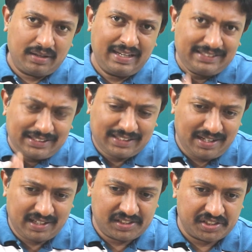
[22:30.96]

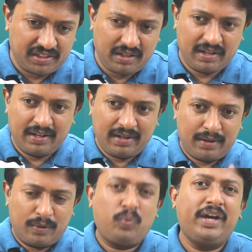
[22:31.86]

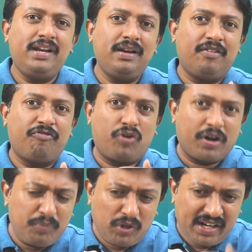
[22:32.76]
legislature, while
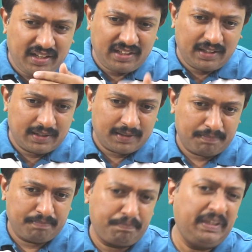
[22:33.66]
formulating
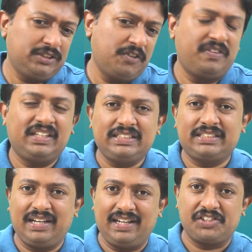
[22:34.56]
a piece of
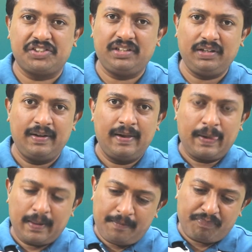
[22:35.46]
legislation,
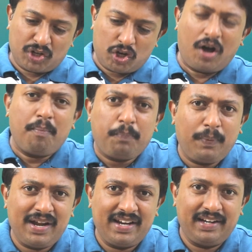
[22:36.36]

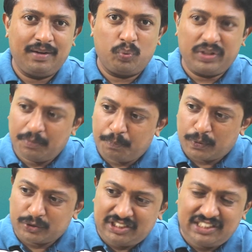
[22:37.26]
complied with the
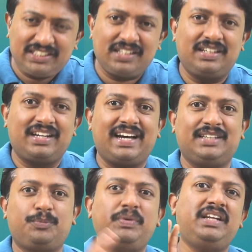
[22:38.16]
procedure that
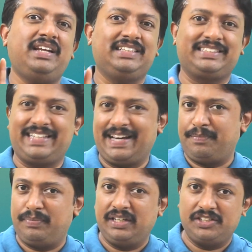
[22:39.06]
has been
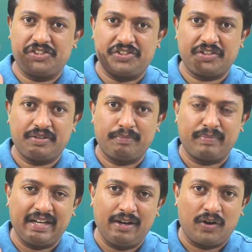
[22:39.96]
established
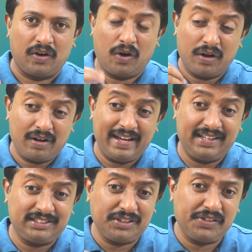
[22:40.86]
by law, or
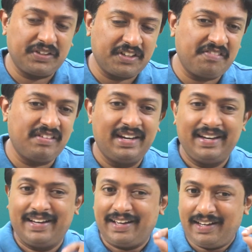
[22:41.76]
executive
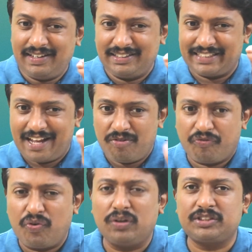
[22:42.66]
in its
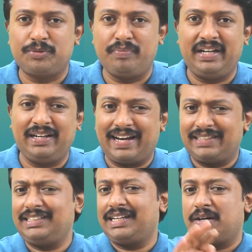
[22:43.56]
enforcement,
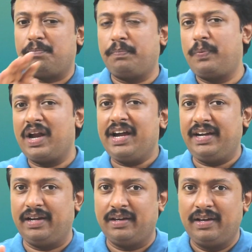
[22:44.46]
has it
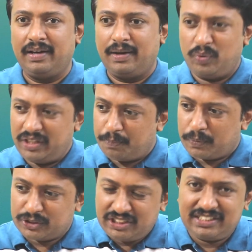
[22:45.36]
complied with the
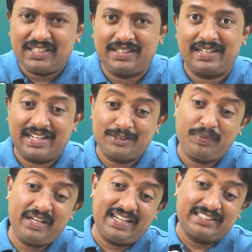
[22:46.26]
procedure that has
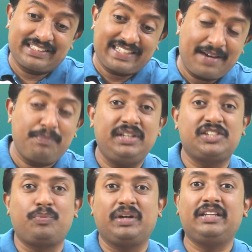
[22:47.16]
been
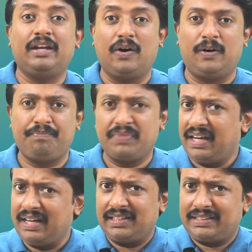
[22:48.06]
established by the law?
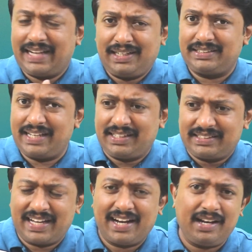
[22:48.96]
That's
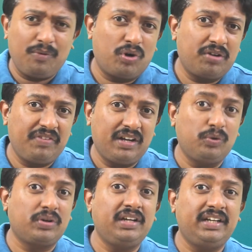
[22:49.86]
exactly what we are
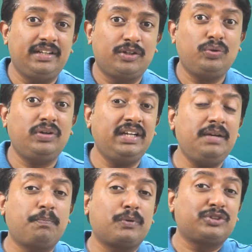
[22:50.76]
looking into
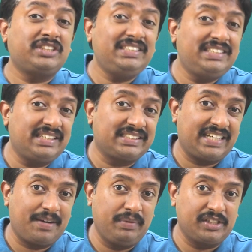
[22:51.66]
in procedure
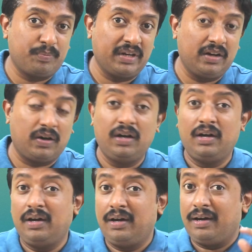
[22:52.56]
established by law.
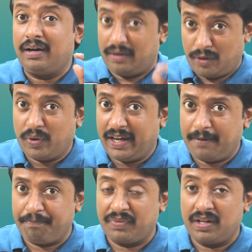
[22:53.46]

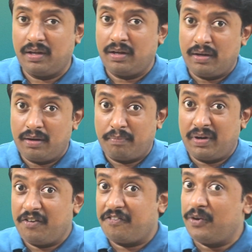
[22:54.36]
Okay,
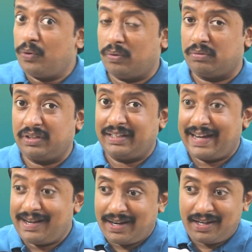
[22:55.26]
but if you
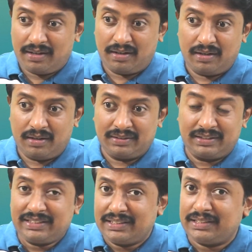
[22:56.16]
and
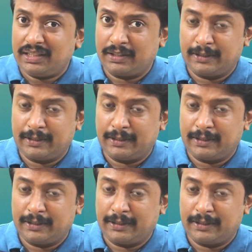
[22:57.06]
this is